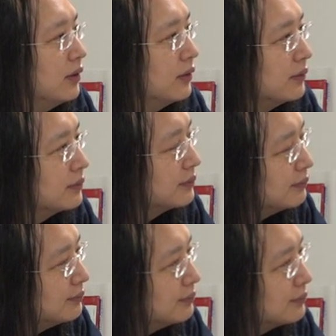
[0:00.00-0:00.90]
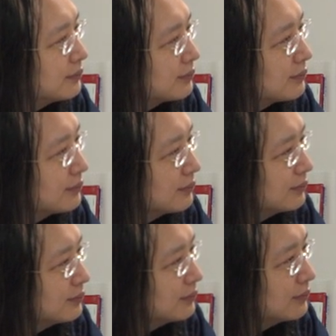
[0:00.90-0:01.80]

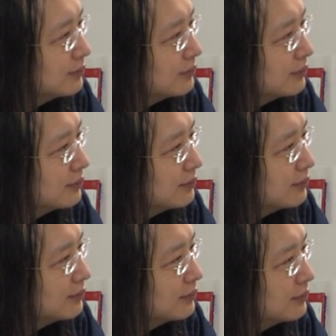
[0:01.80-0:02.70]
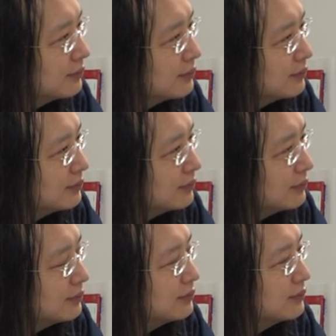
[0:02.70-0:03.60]

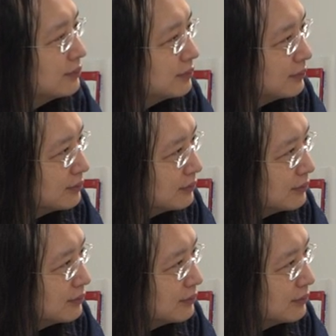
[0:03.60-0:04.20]
(not speaking)